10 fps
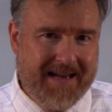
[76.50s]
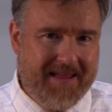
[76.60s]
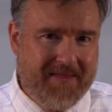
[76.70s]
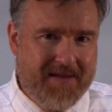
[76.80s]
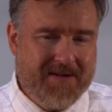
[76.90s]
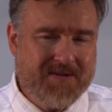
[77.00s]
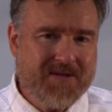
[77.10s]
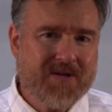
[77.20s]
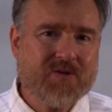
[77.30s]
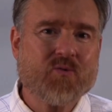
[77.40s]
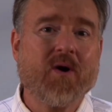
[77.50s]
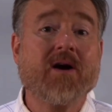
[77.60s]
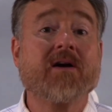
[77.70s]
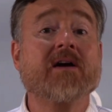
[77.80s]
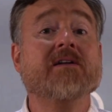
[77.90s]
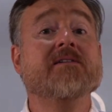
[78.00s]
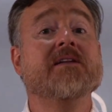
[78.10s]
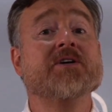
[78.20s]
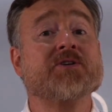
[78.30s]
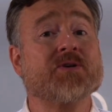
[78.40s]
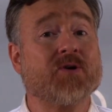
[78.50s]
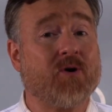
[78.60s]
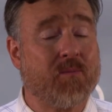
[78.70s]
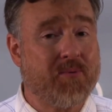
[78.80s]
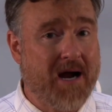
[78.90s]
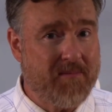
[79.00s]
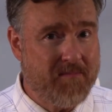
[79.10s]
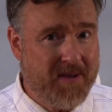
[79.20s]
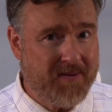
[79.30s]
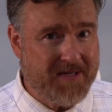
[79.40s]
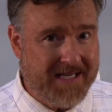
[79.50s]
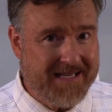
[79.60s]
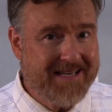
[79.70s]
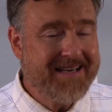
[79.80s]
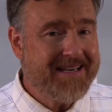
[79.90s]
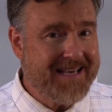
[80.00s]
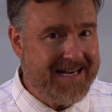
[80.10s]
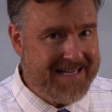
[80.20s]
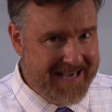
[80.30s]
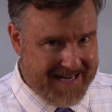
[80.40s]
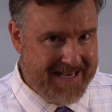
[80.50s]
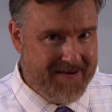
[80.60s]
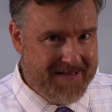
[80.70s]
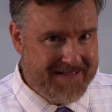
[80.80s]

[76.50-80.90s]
And this is where conditional probability can get you.